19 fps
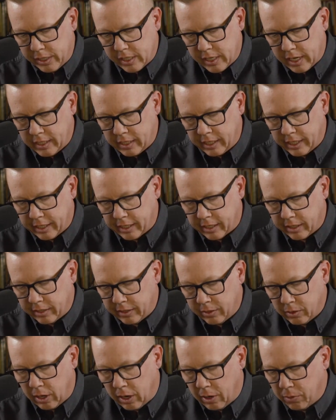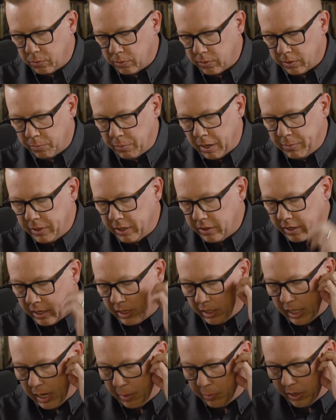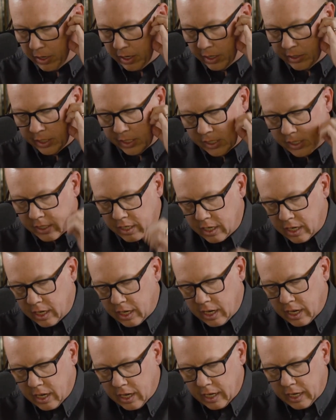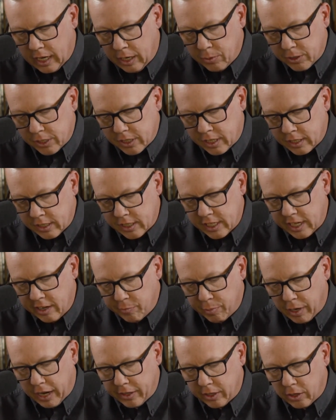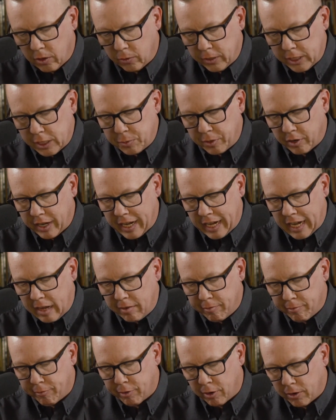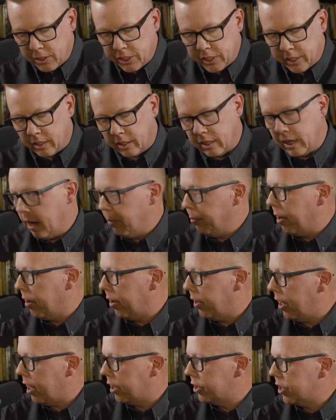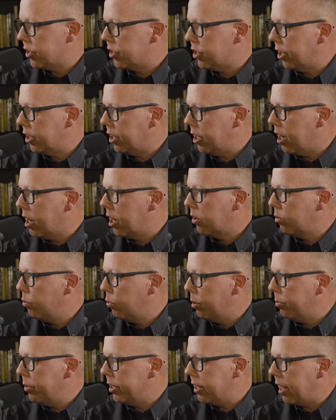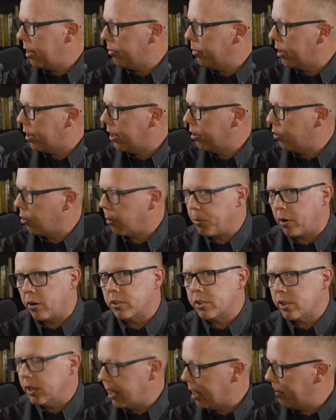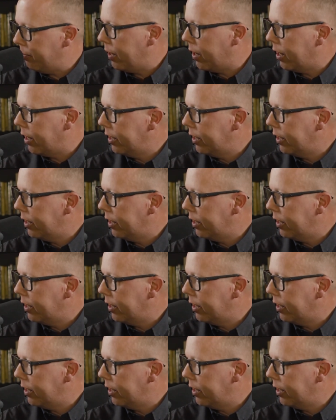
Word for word: say in here, and uh, maybe you can elaborate on this. He was conceived by the Holy Spirit in a virgin named Mary, not just a young woman named Mary or a person named Mary.